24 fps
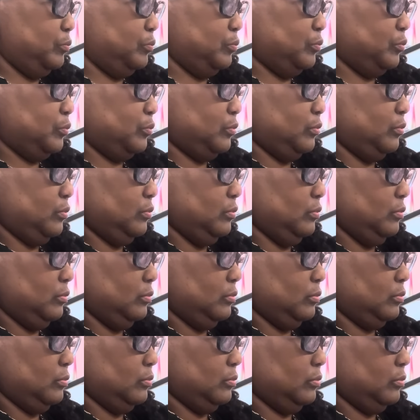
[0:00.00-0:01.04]

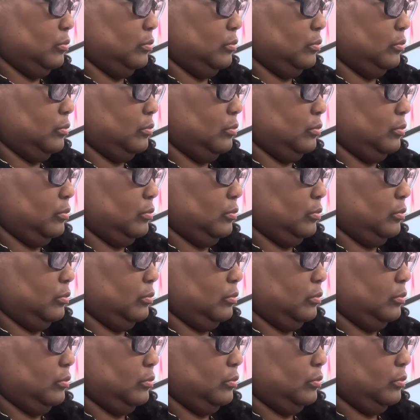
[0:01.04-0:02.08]

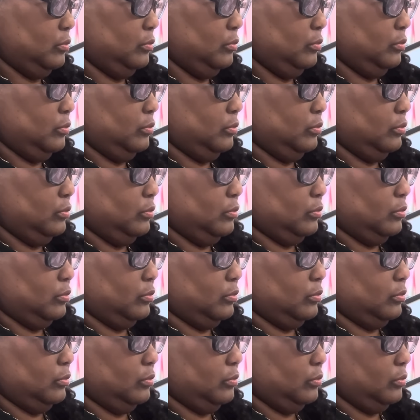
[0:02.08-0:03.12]

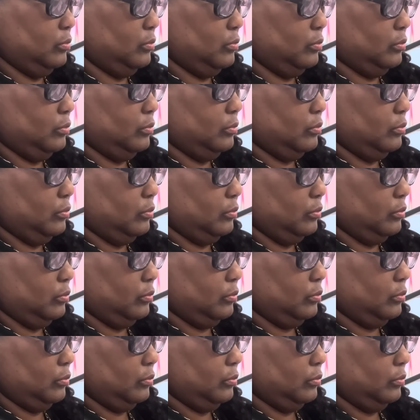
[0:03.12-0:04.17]

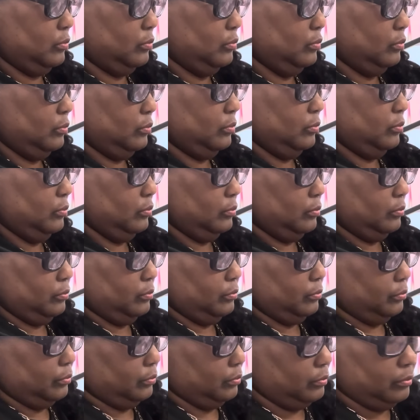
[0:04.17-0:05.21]

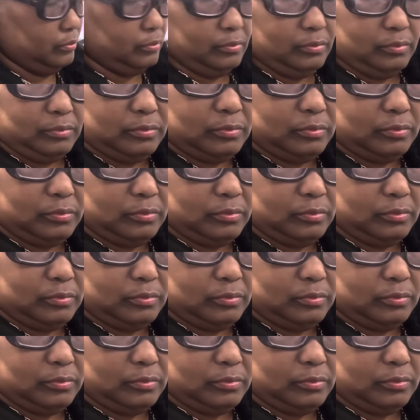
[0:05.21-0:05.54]
Nothing is said.